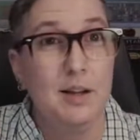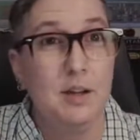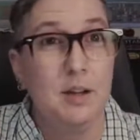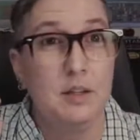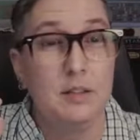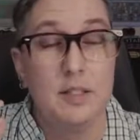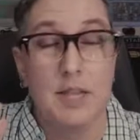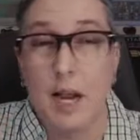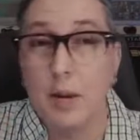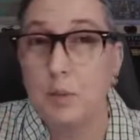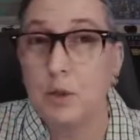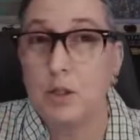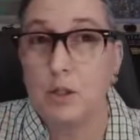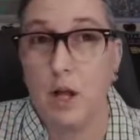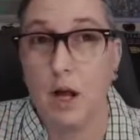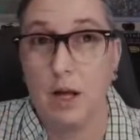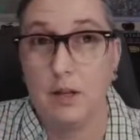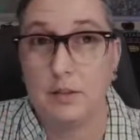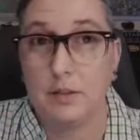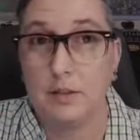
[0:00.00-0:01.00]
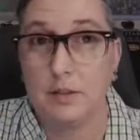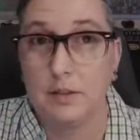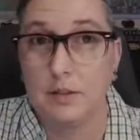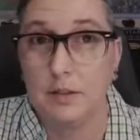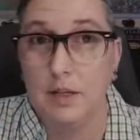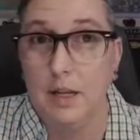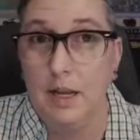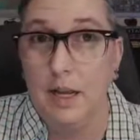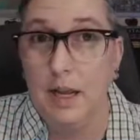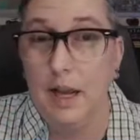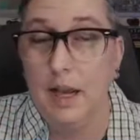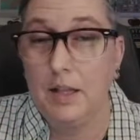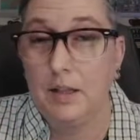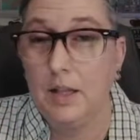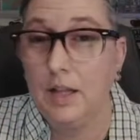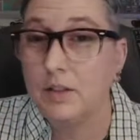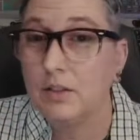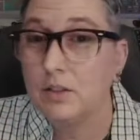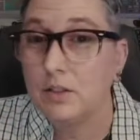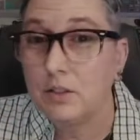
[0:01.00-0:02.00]
tablecloths, and
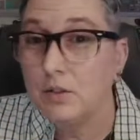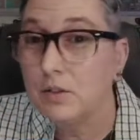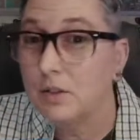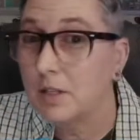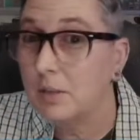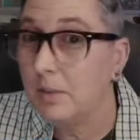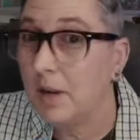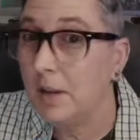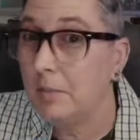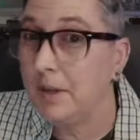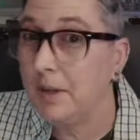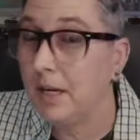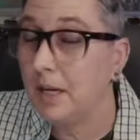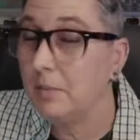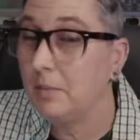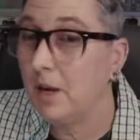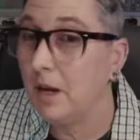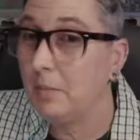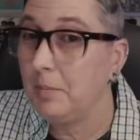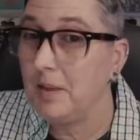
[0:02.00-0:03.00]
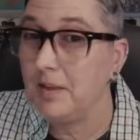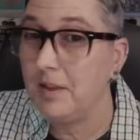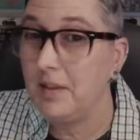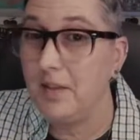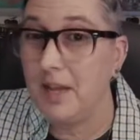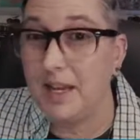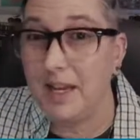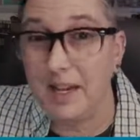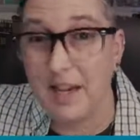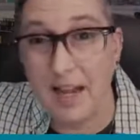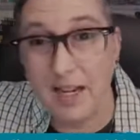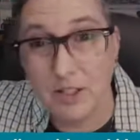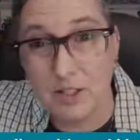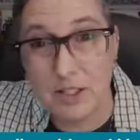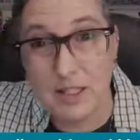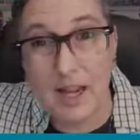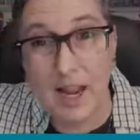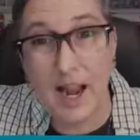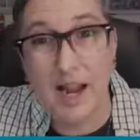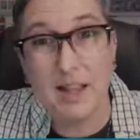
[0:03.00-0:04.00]
let the students come by and pick them up, and then they can actually
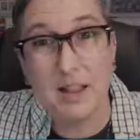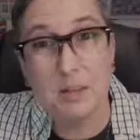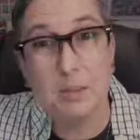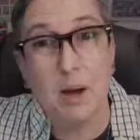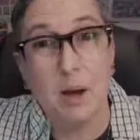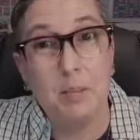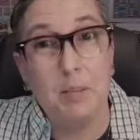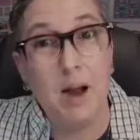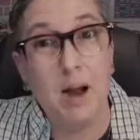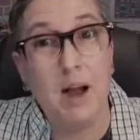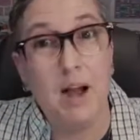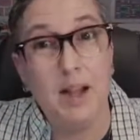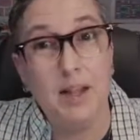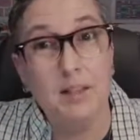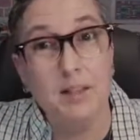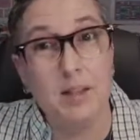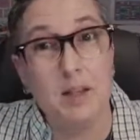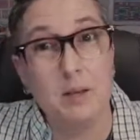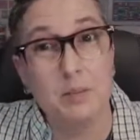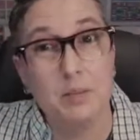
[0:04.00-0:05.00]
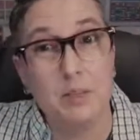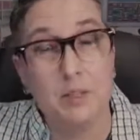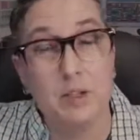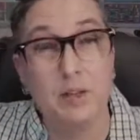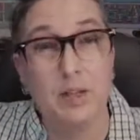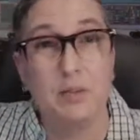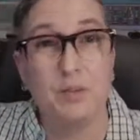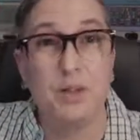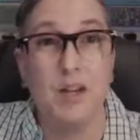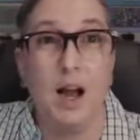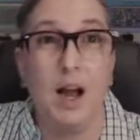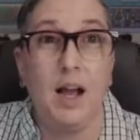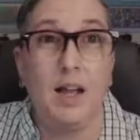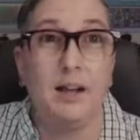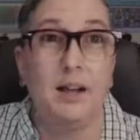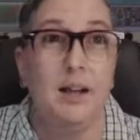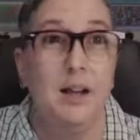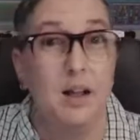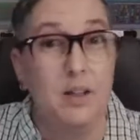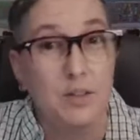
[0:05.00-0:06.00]
hang them up behind them, so they've got
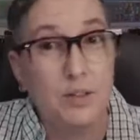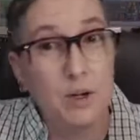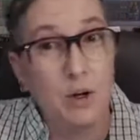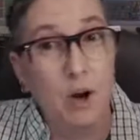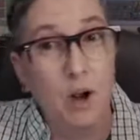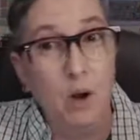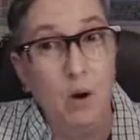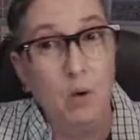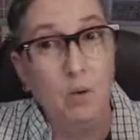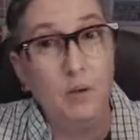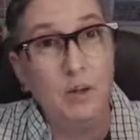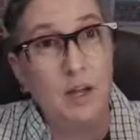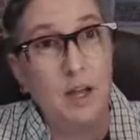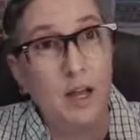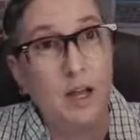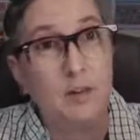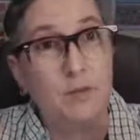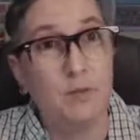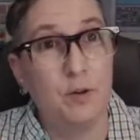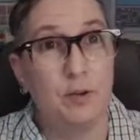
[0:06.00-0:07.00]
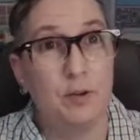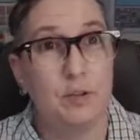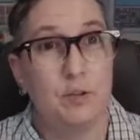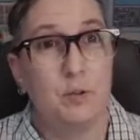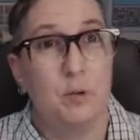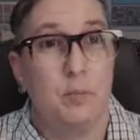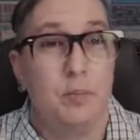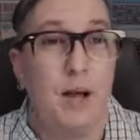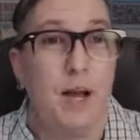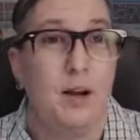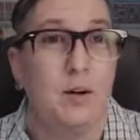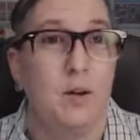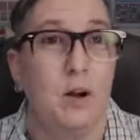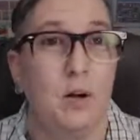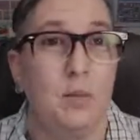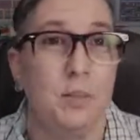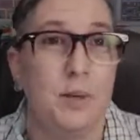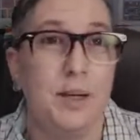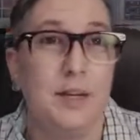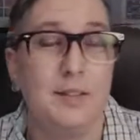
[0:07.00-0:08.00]
their own kind of virtual
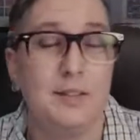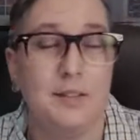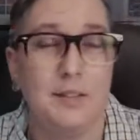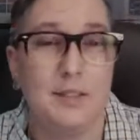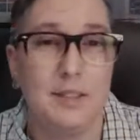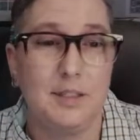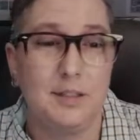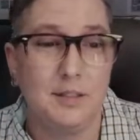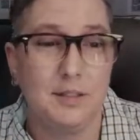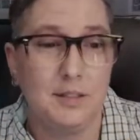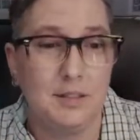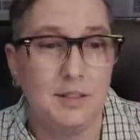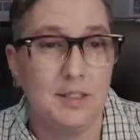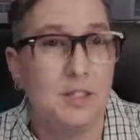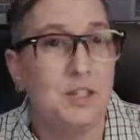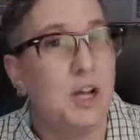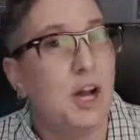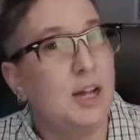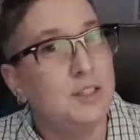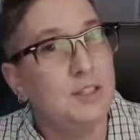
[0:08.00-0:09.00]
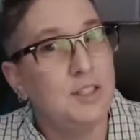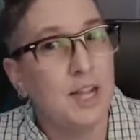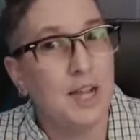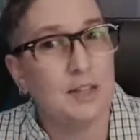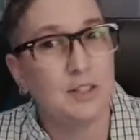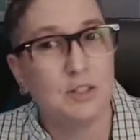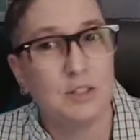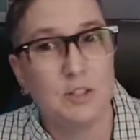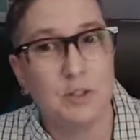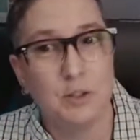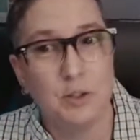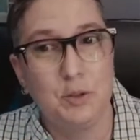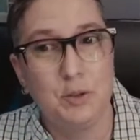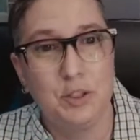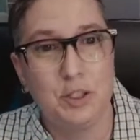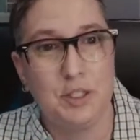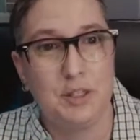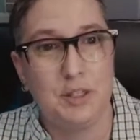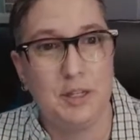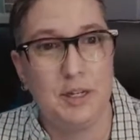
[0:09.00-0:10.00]
background, but it's the non-tech
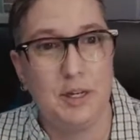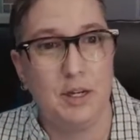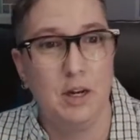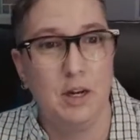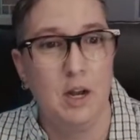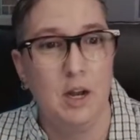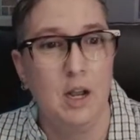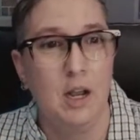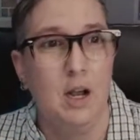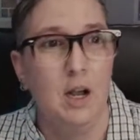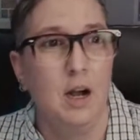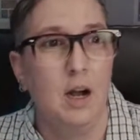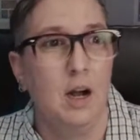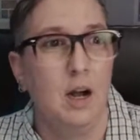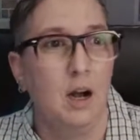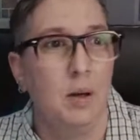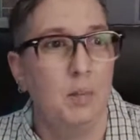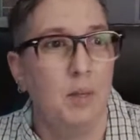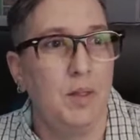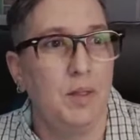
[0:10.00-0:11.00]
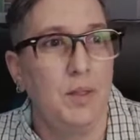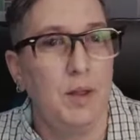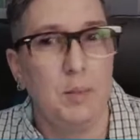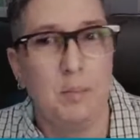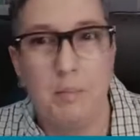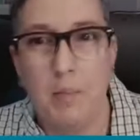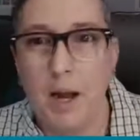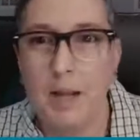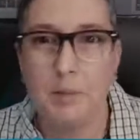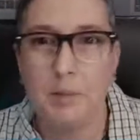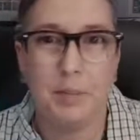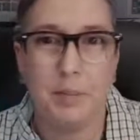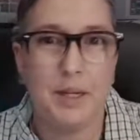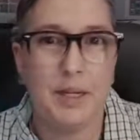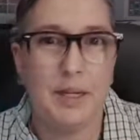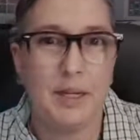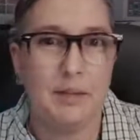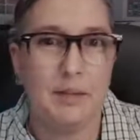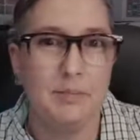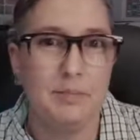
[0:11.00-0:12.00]
solution there that might
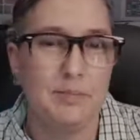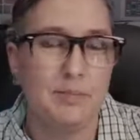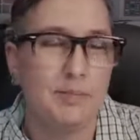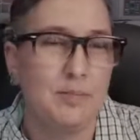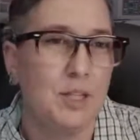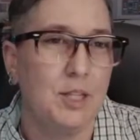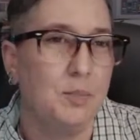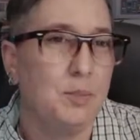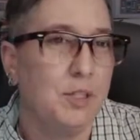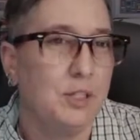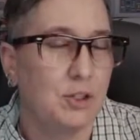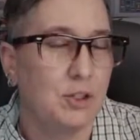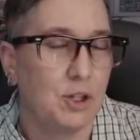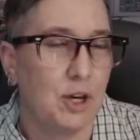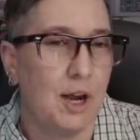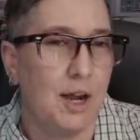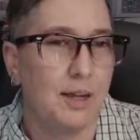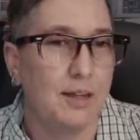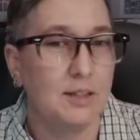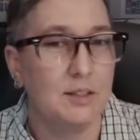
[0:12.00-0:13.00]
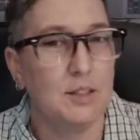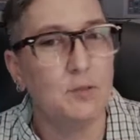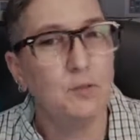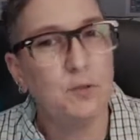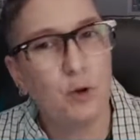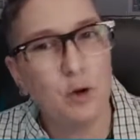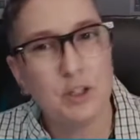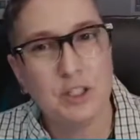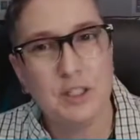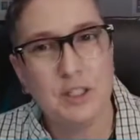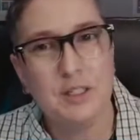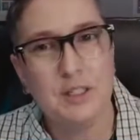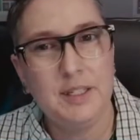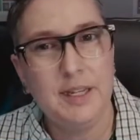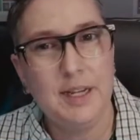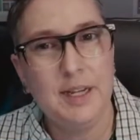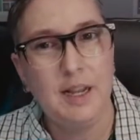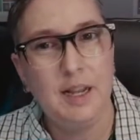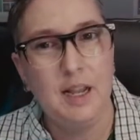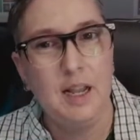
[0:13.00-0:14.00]
be something to try. Because
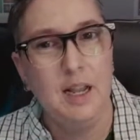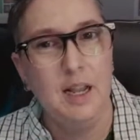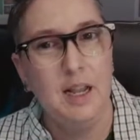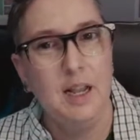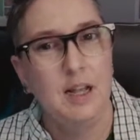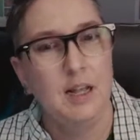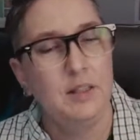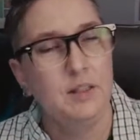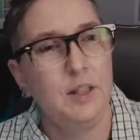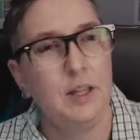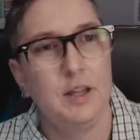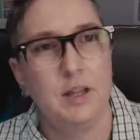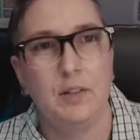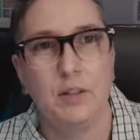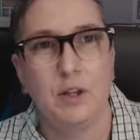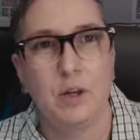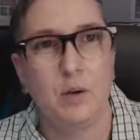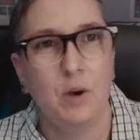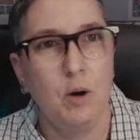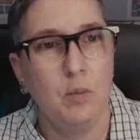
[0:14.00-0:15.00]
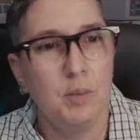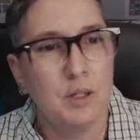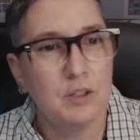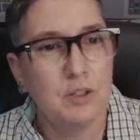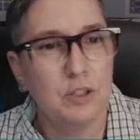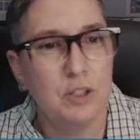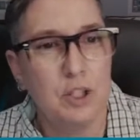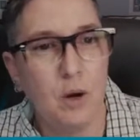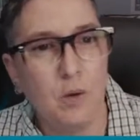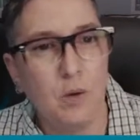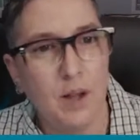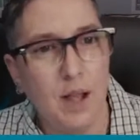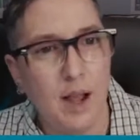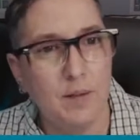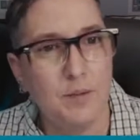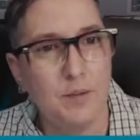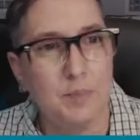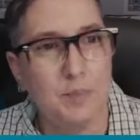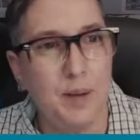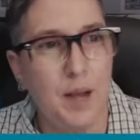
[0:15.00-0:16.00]
unfortunately, the Chromebooks don't have
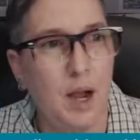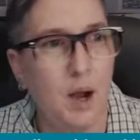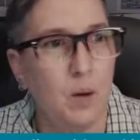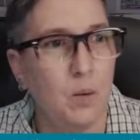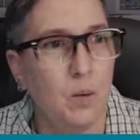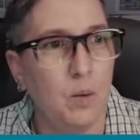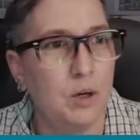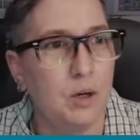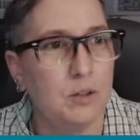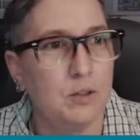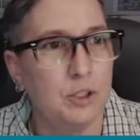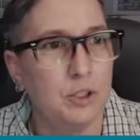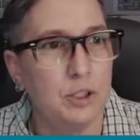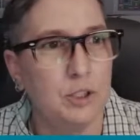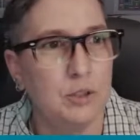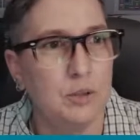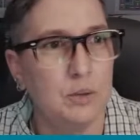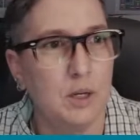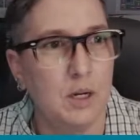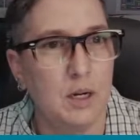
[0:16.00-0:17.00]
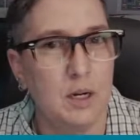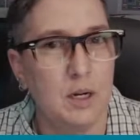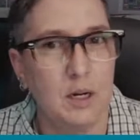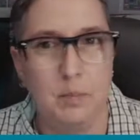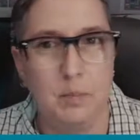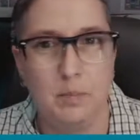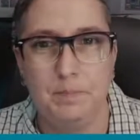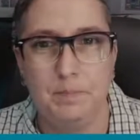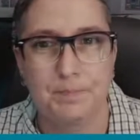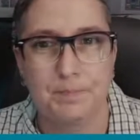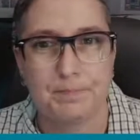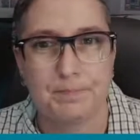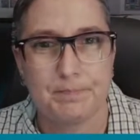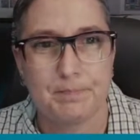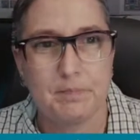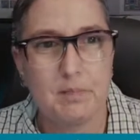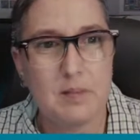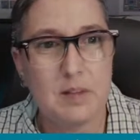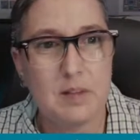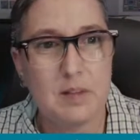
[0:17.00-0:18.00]
the power to
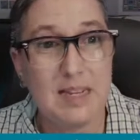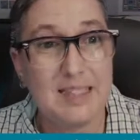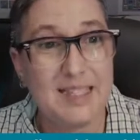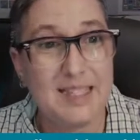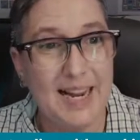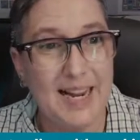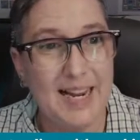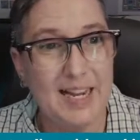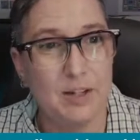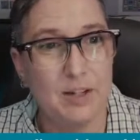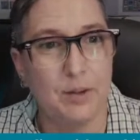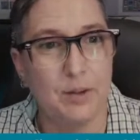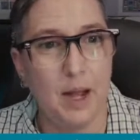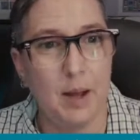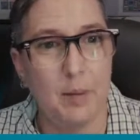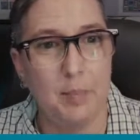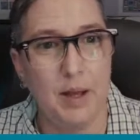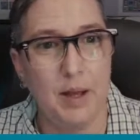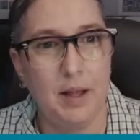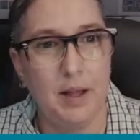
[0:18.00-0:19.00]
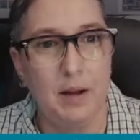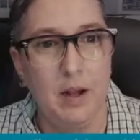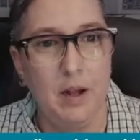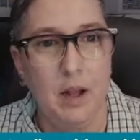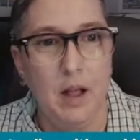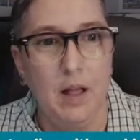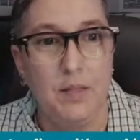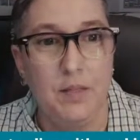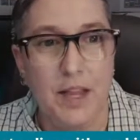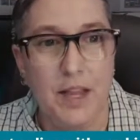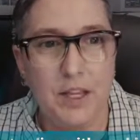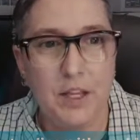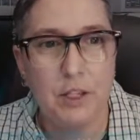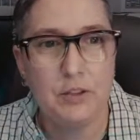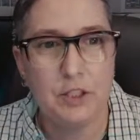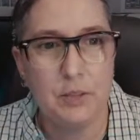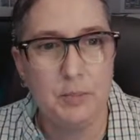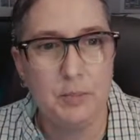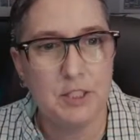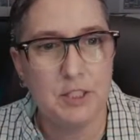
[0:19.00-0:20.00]
handle that. But thank you
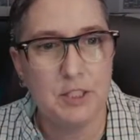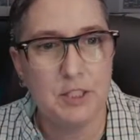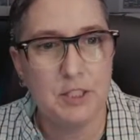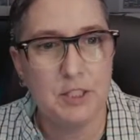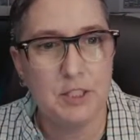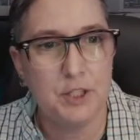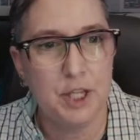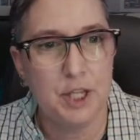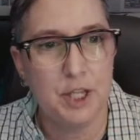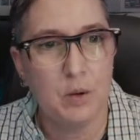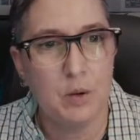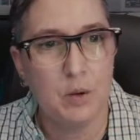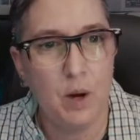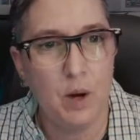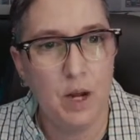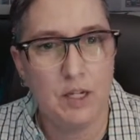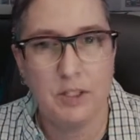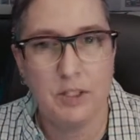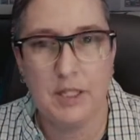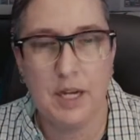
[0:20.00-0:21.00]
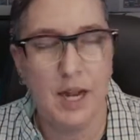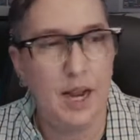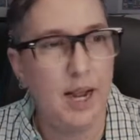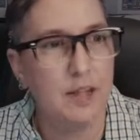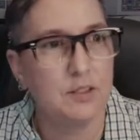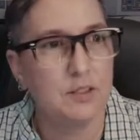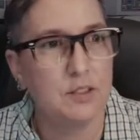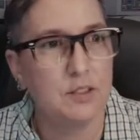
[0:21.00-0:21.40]
so much for that question. I had several